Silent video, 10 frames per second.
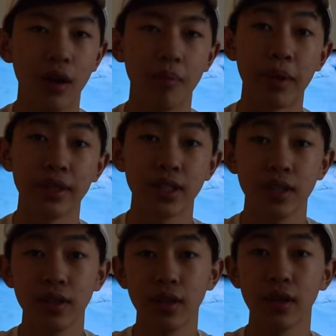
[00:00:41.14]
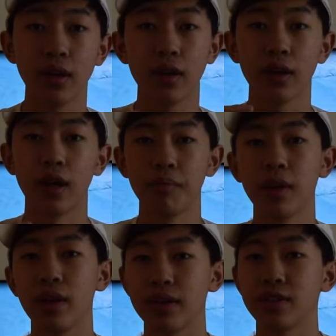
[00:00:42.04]
basically a
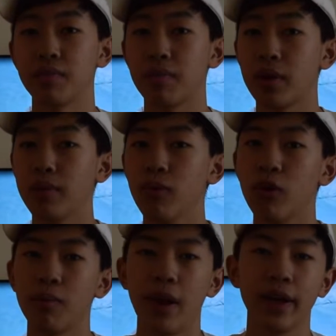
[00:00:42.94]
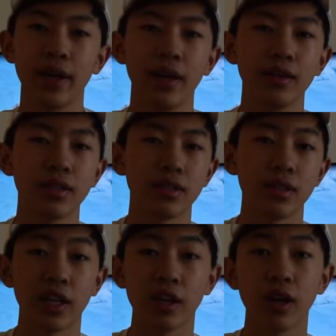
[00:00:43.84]
company like Supreme, or in my case a
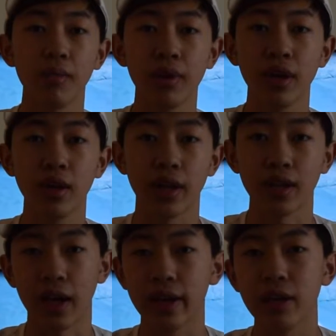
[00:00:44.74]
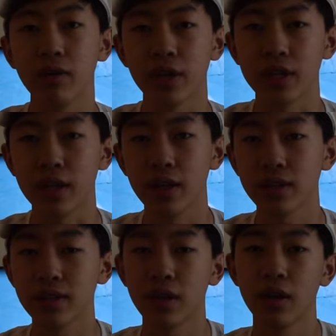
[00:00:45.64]
sneaker company like Nike or
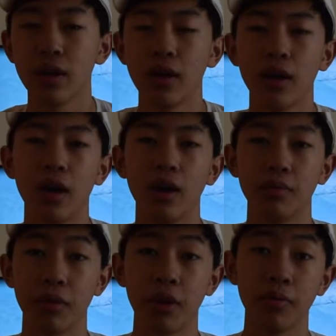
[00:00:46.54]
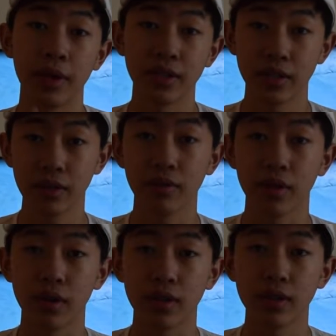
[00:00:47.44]
Adidas, they'll basically
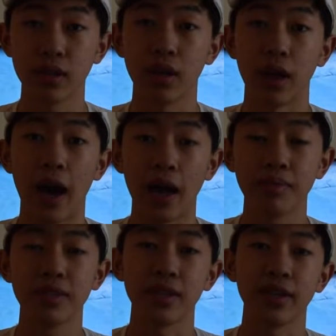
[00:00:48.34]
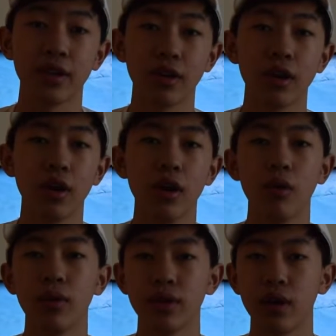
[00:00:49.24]
release a hype sneaker
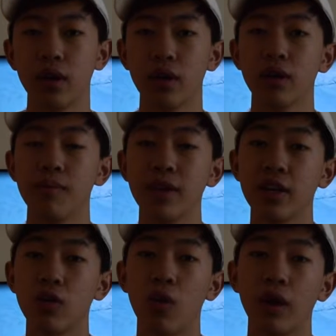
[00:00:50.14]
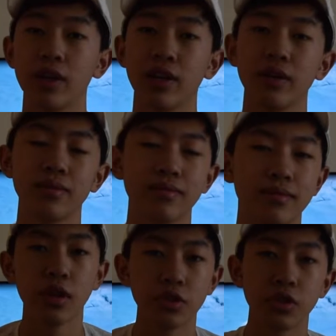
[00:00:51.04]
with a limited quantity.
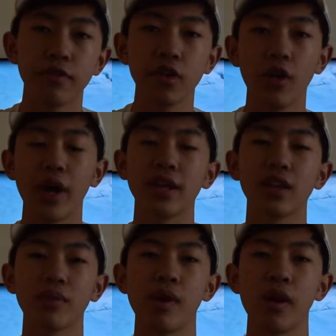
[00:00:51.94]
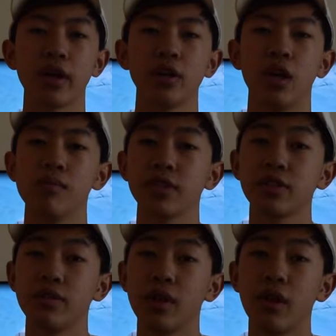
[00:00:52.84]
So if you know anything about economics,
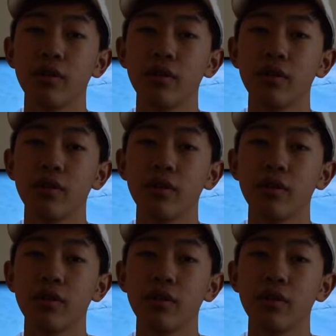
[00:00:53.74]
you'll know